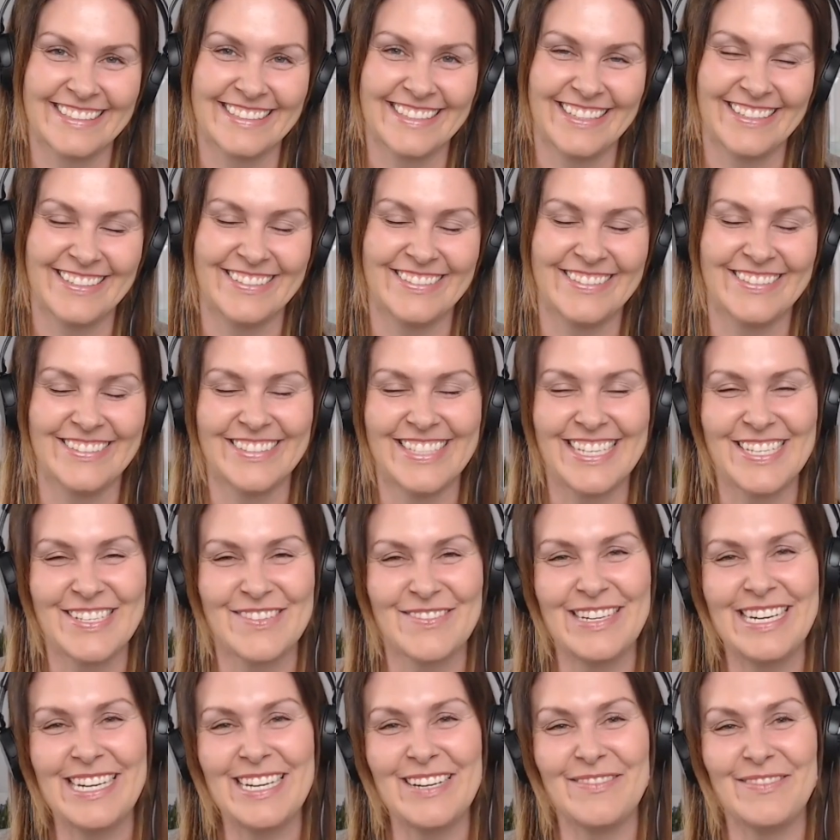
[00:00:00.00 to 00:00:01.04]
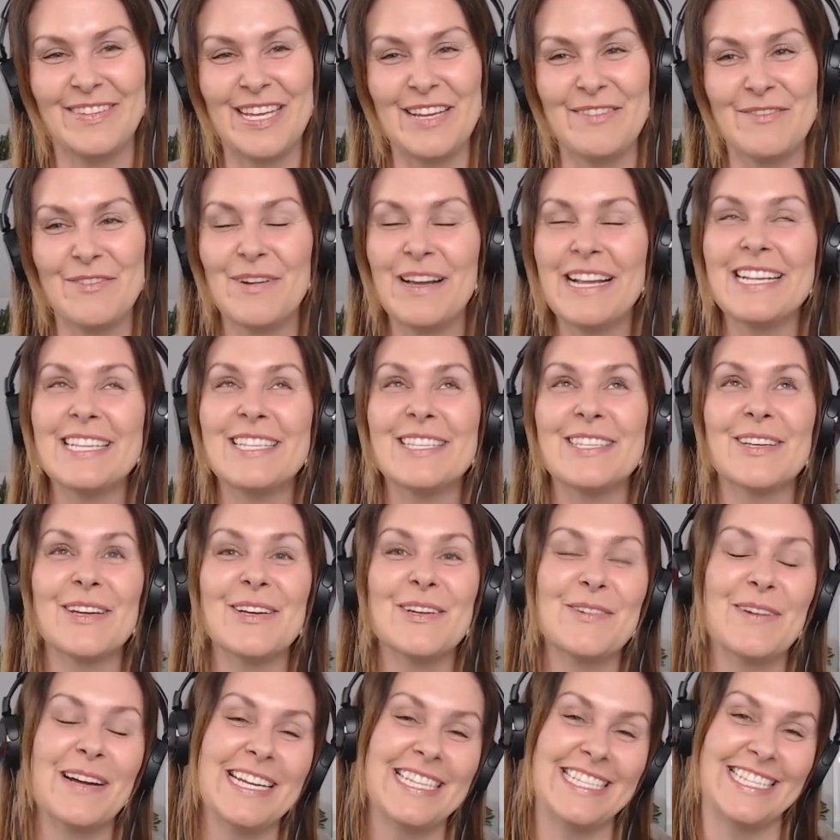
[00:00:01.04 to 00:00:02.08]
Oh, that's really lovely. Well, it's so
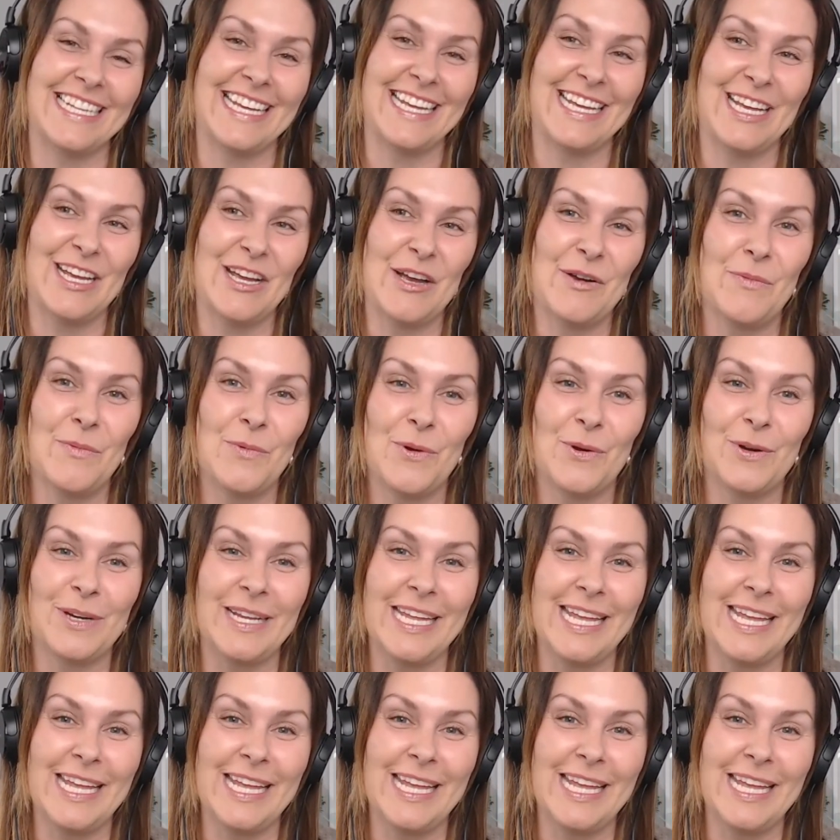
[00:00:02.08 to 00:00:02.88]
great to hear what